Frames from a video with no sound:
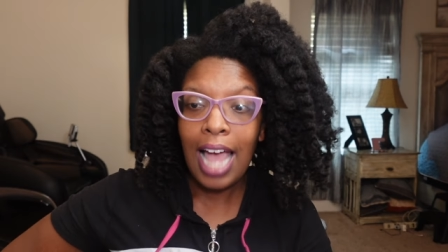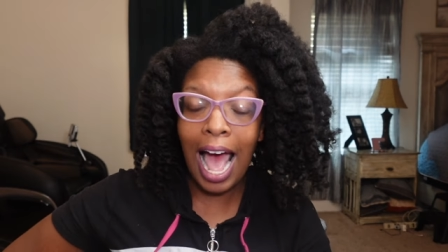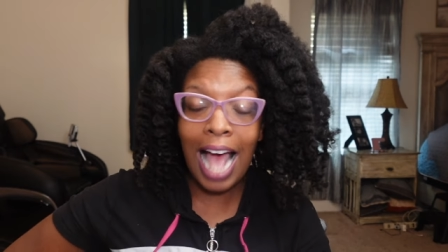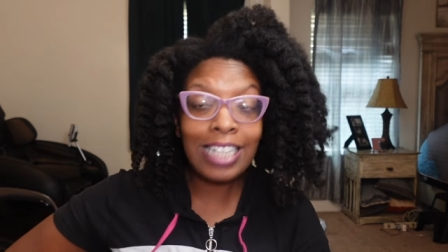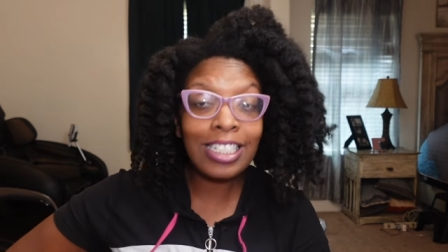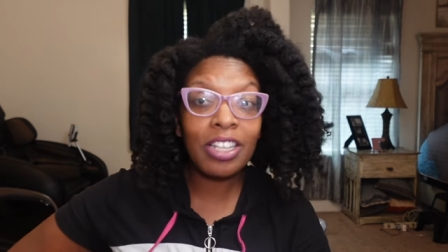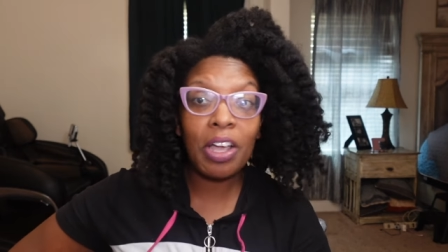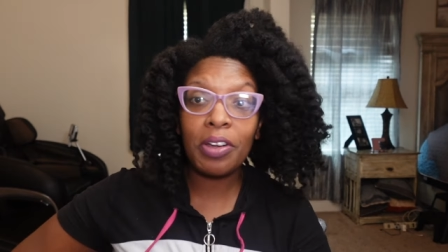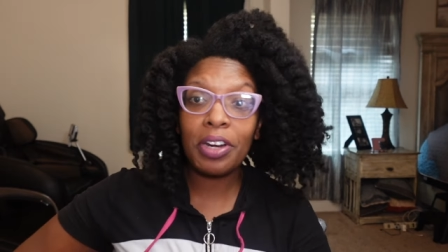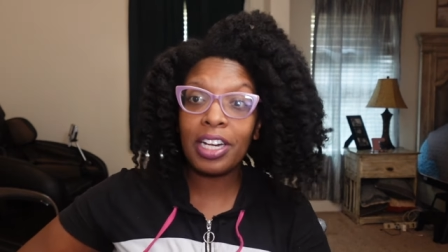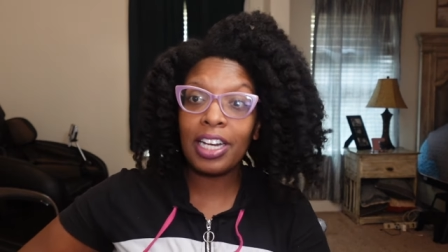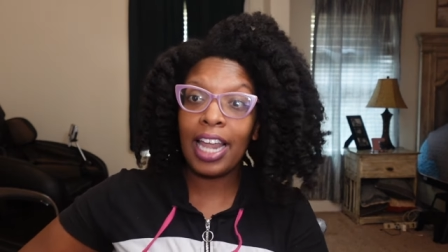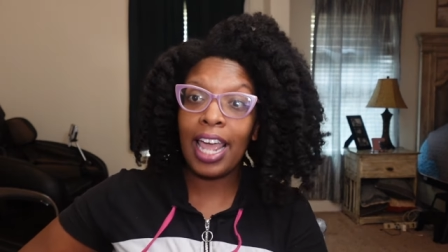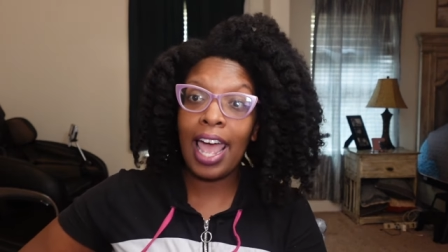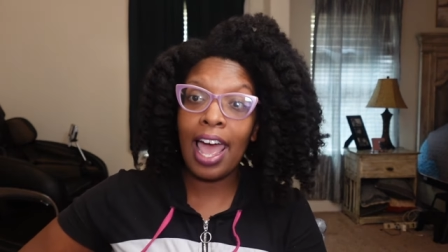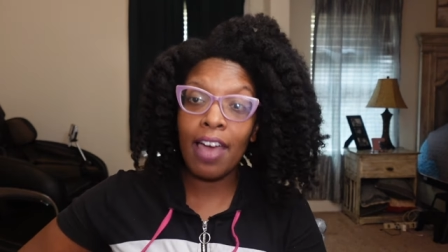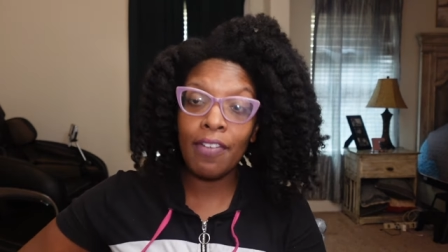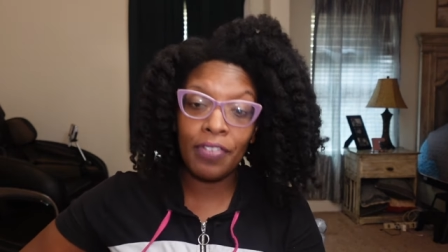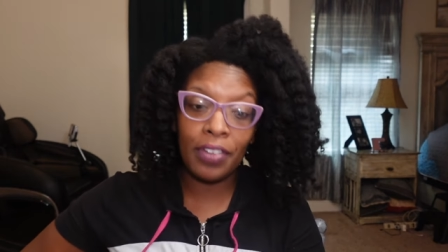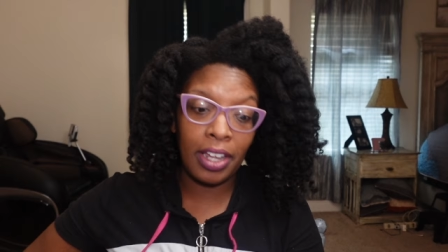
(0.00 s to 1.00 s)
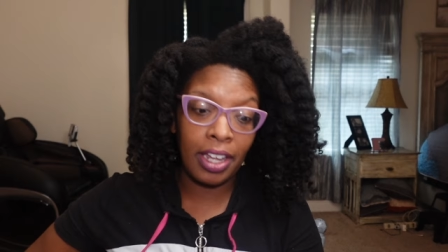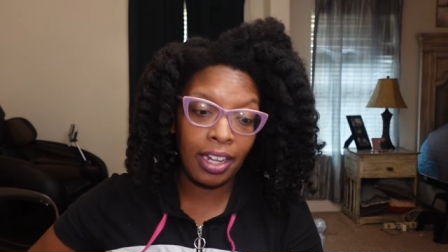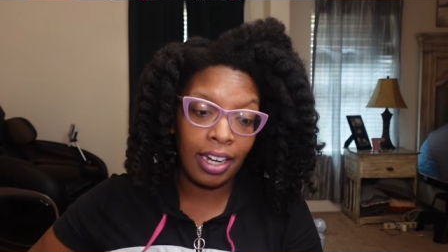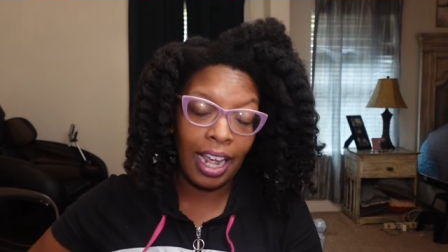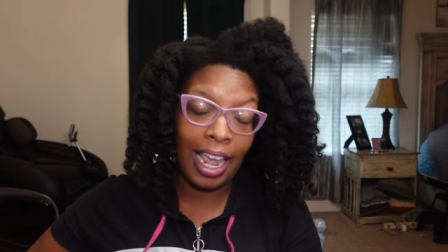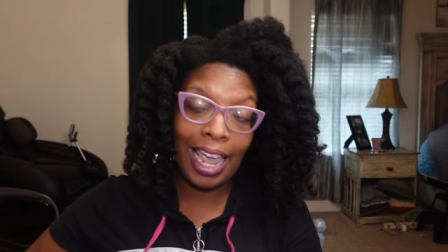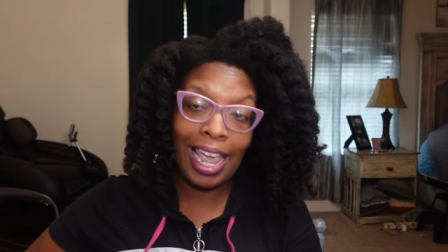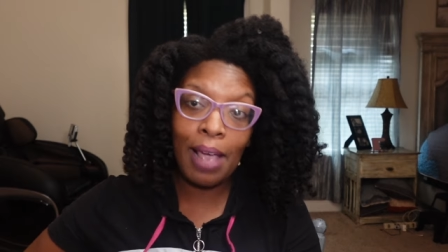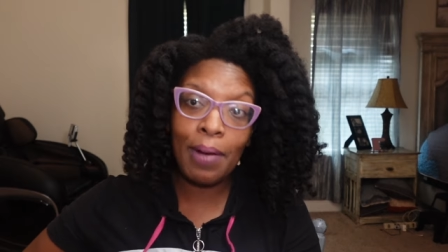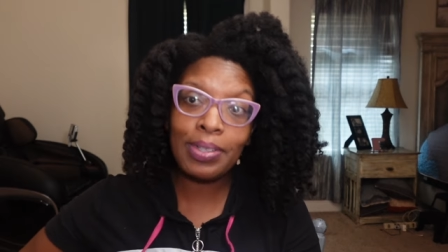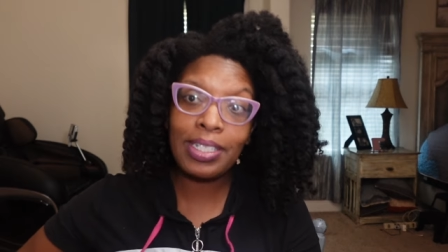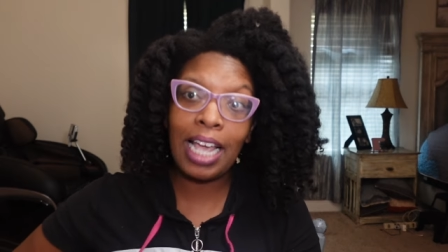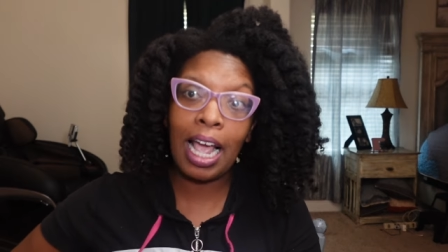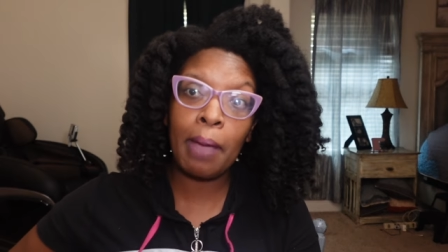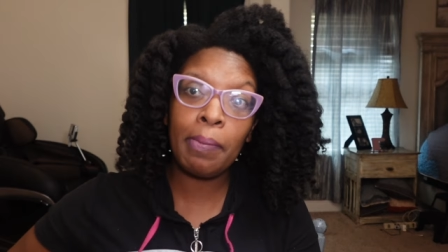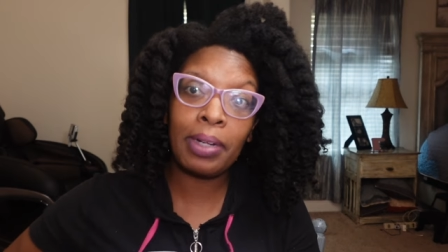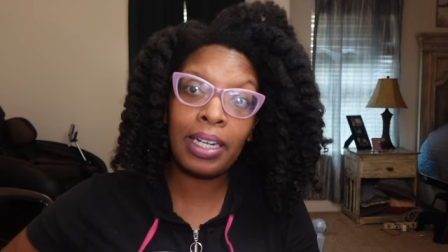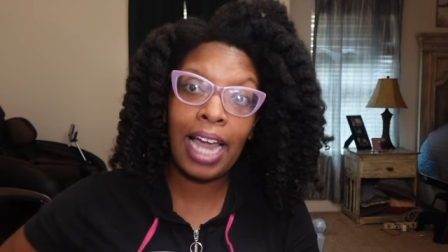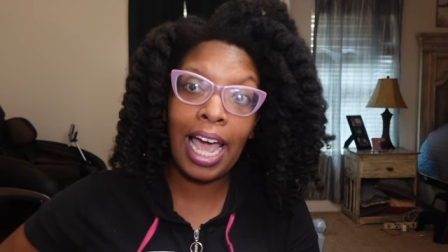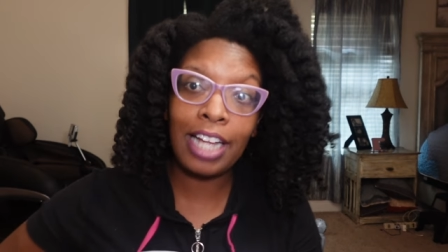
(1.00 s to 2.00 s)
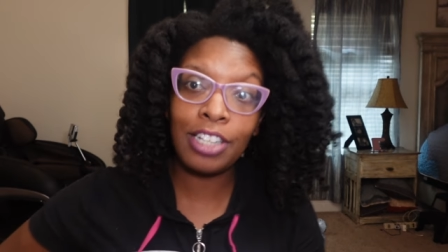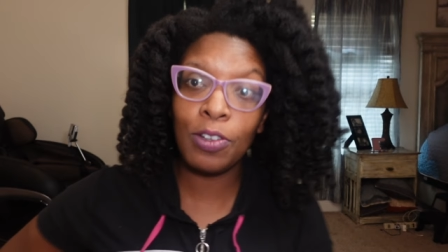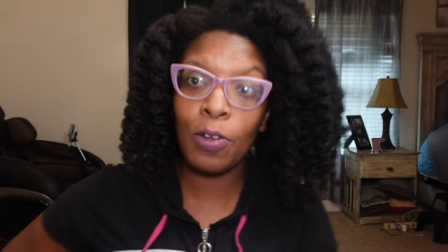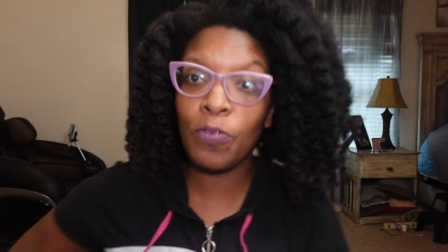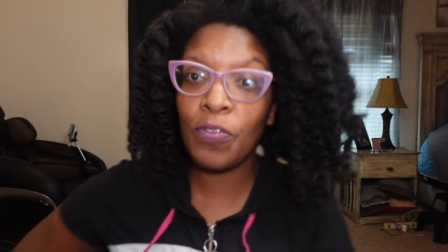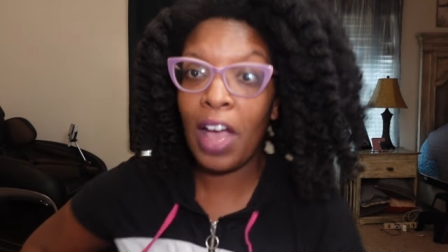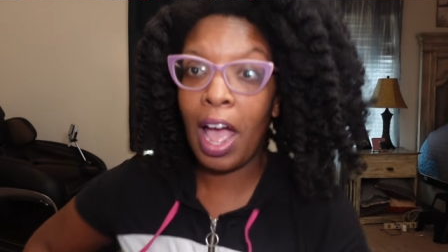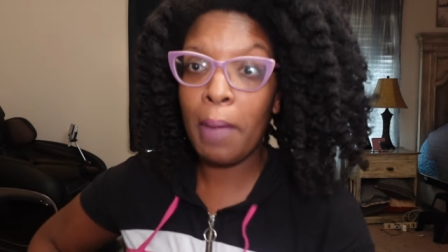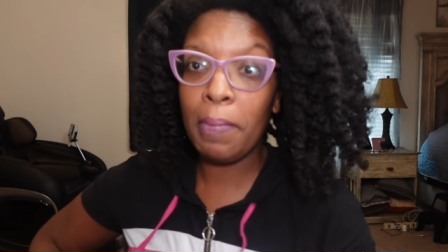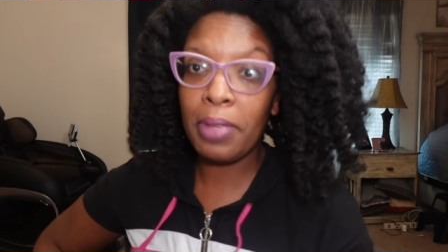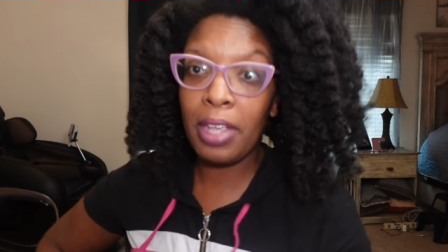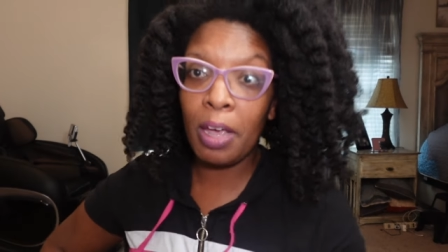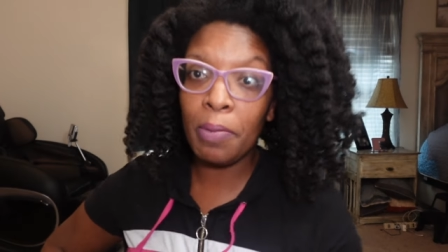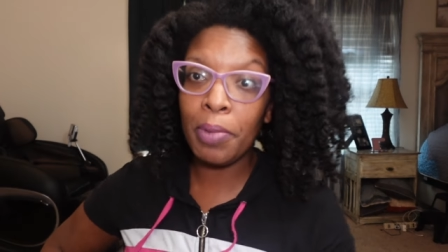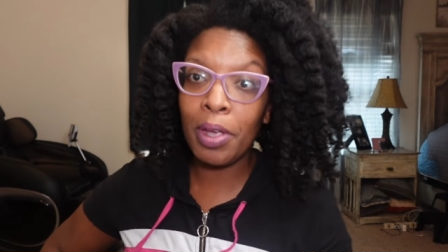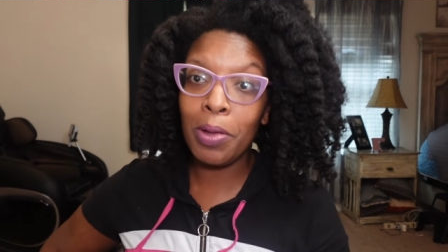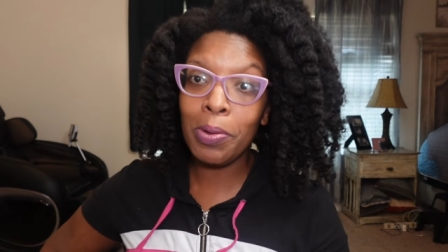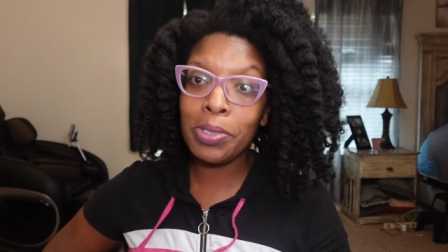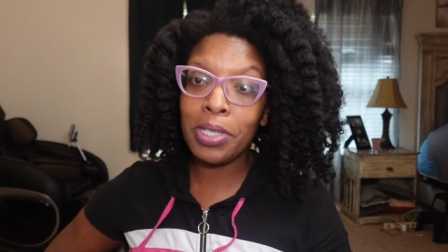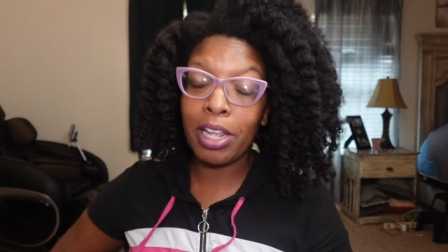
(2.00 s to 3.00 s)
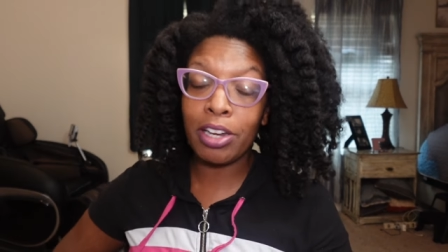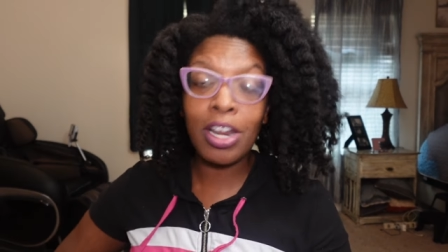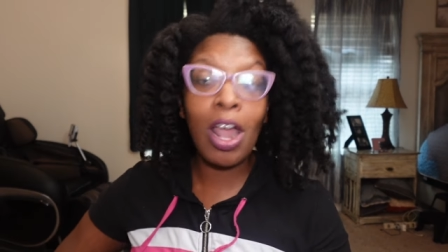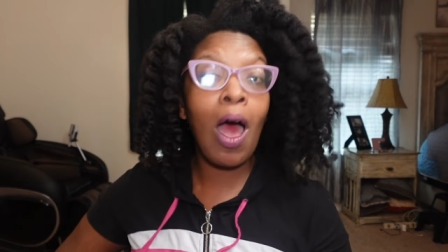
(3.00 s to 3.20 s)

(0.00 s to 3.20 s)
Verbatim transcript: I started laughing. And he was like, I'm glad you find me amusing.